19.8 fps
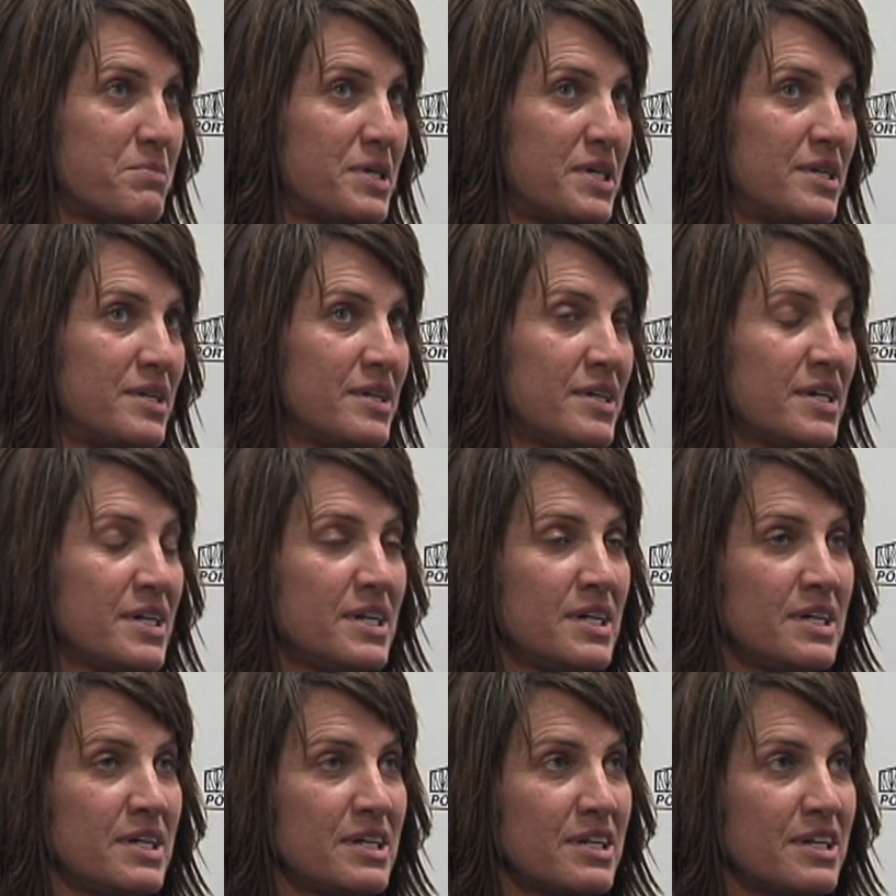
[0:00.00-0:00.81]
But,
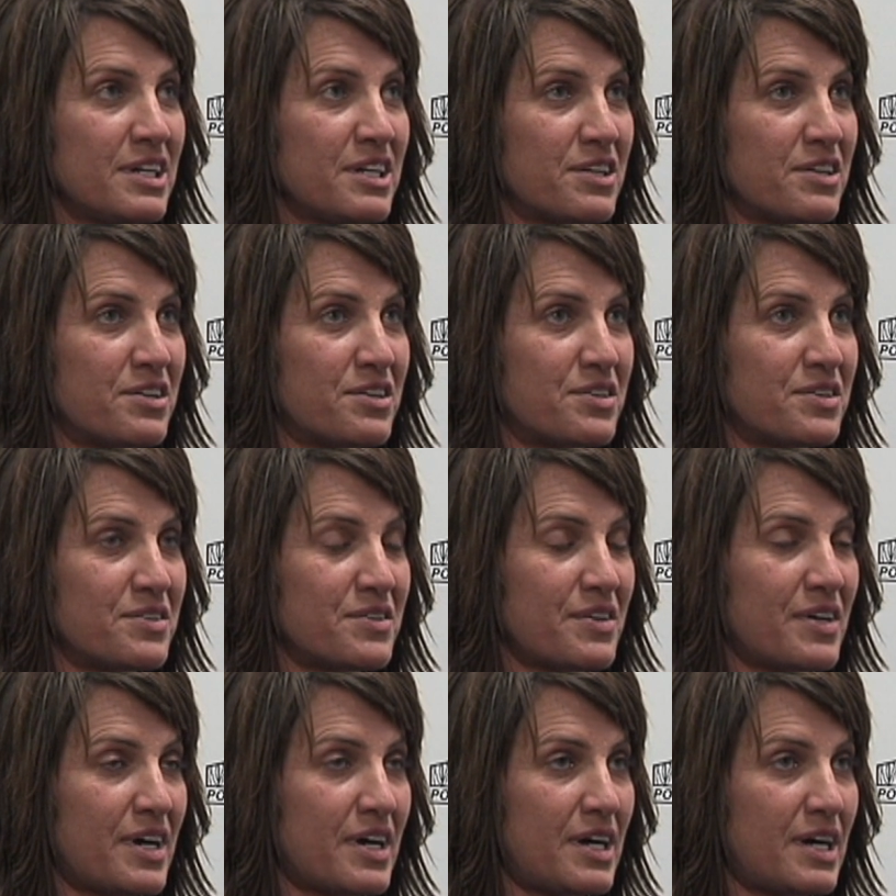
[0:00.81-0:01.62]
you
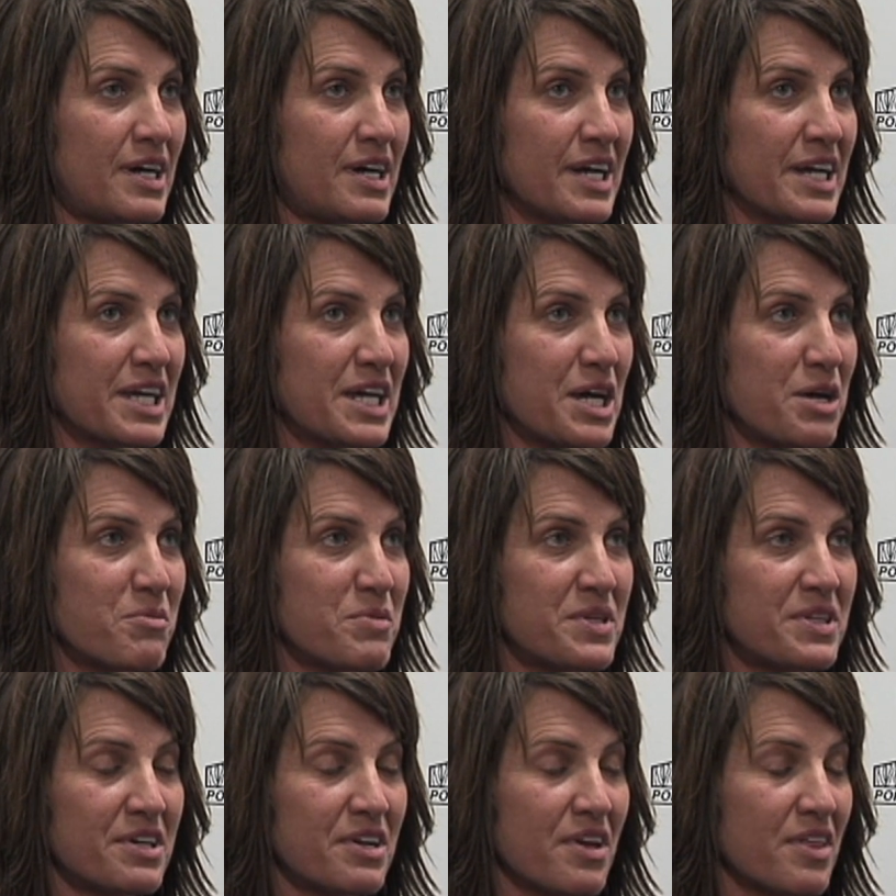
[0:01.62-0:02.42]
know, I came
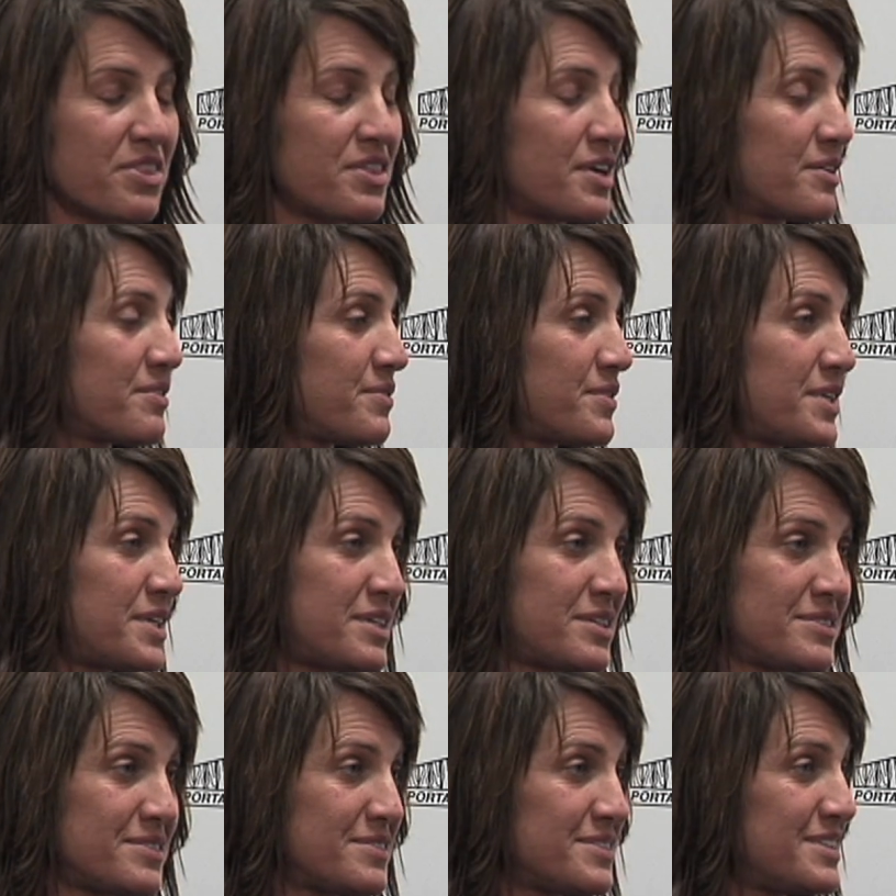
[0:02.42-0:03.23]
in there, I thought,
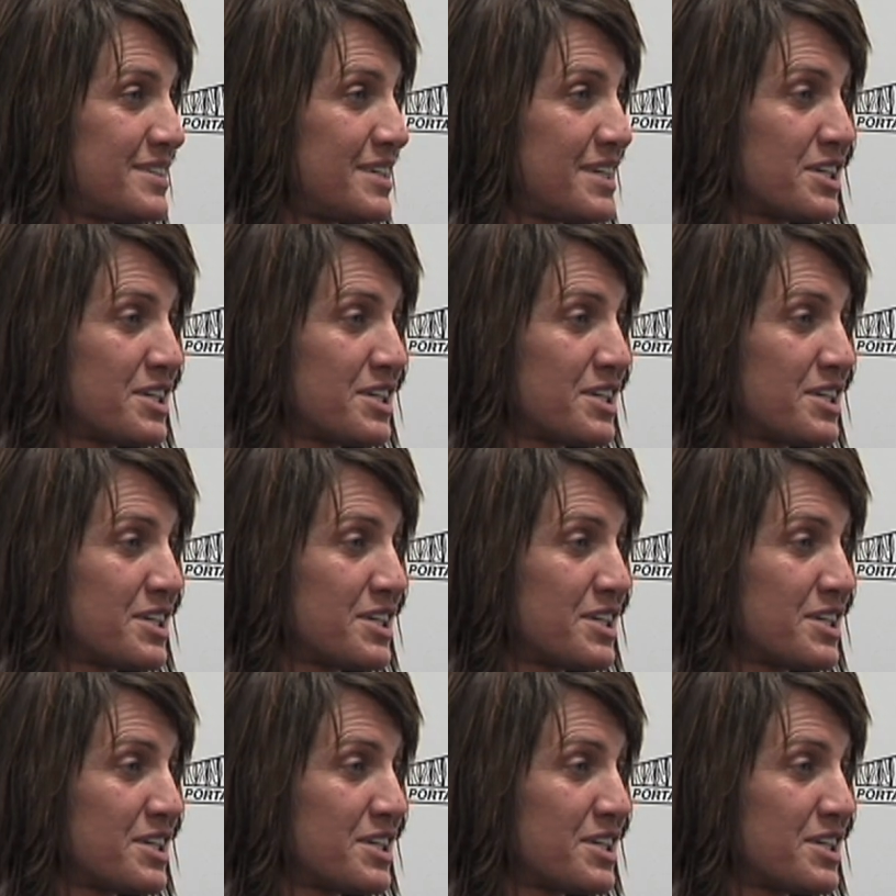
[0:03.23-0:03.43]
well,